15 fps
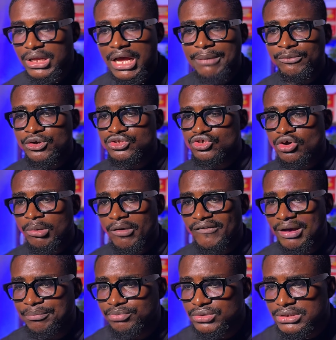I'm going to come over
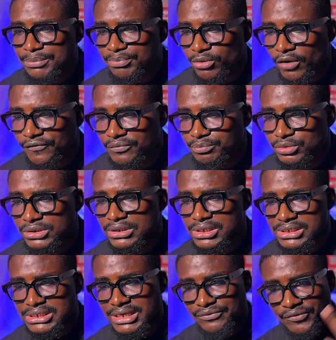and put
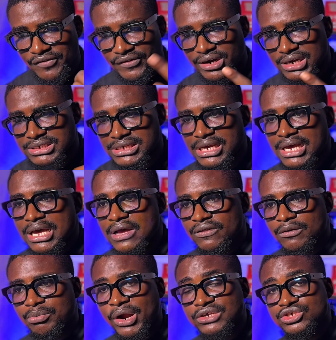this in reverse.
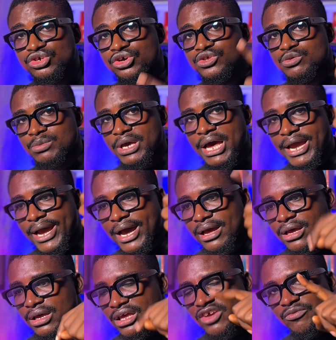The price is going to be higher.
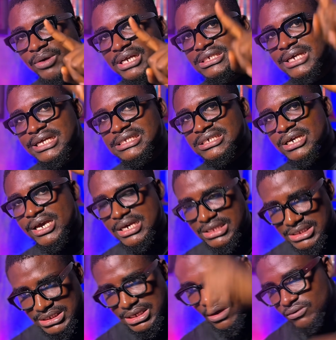If price gets here, it
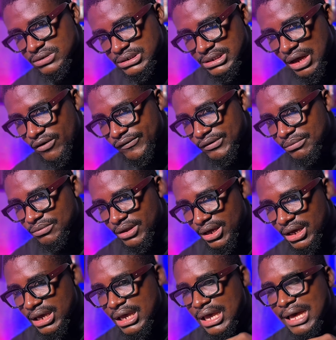sells down from
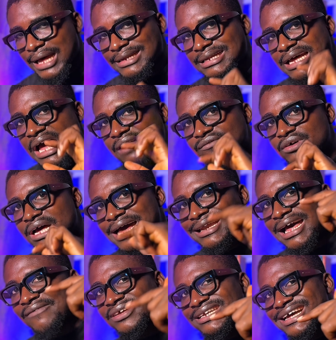there, and then I have
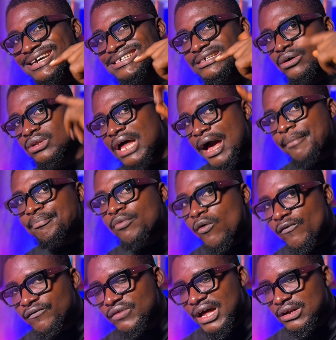an SL
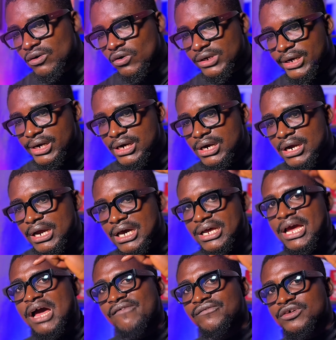above that order, and I
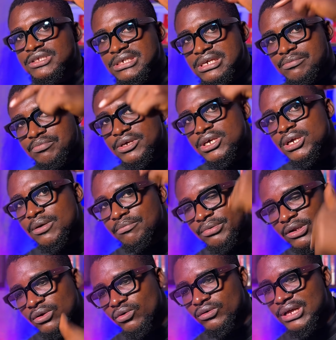have a TP
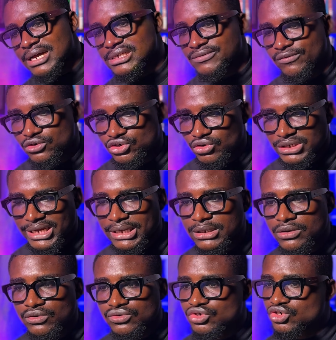below. That is for short. I
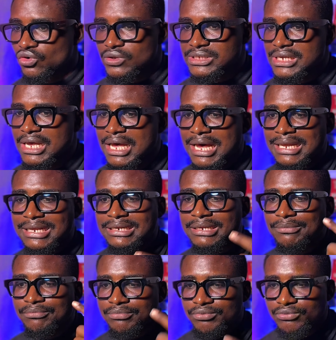click on short, and then